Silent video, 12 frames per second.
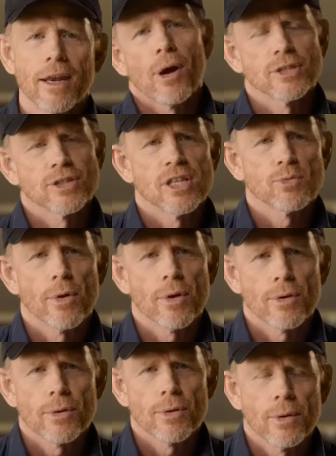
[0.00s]
rewrite of a
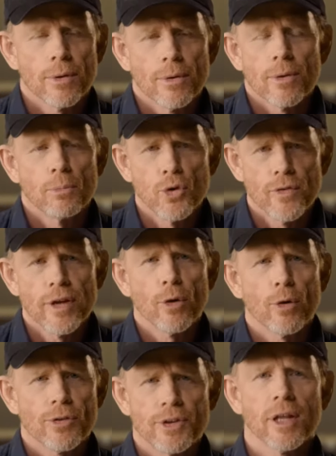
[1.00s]
movie.
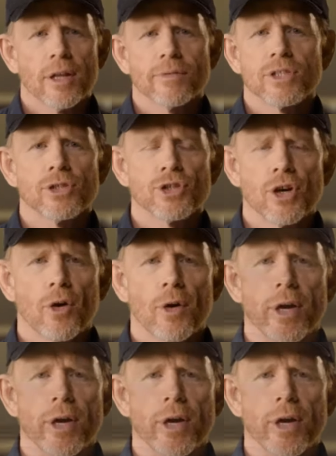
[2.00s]
Editing is a process where the